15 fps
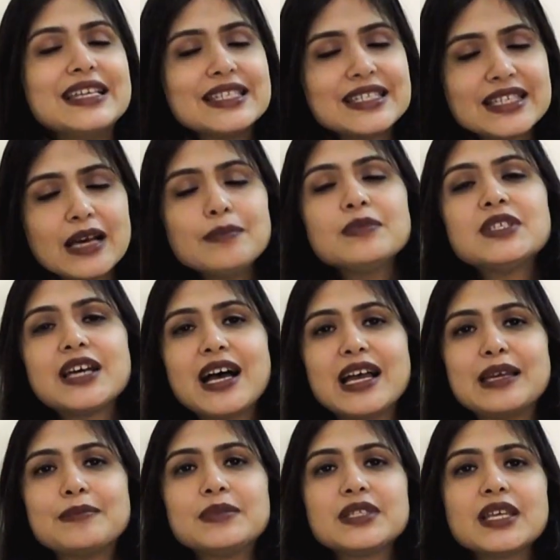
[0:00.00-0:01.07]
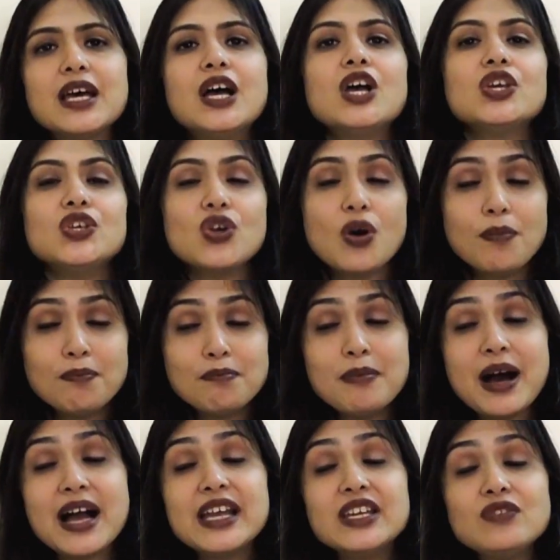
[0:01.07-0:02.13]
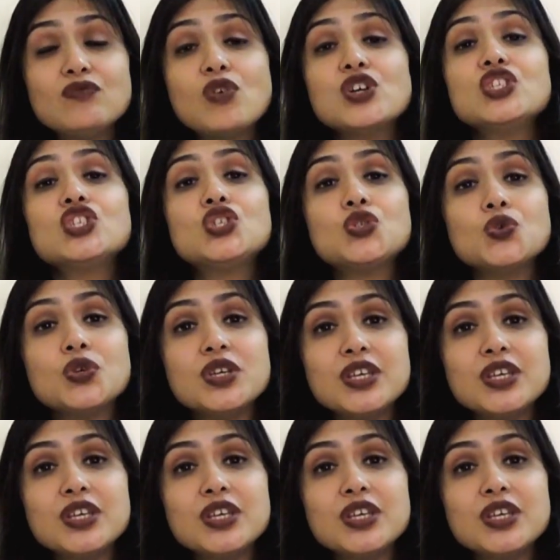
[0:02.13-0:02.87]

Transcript: Sometimes your mind wants to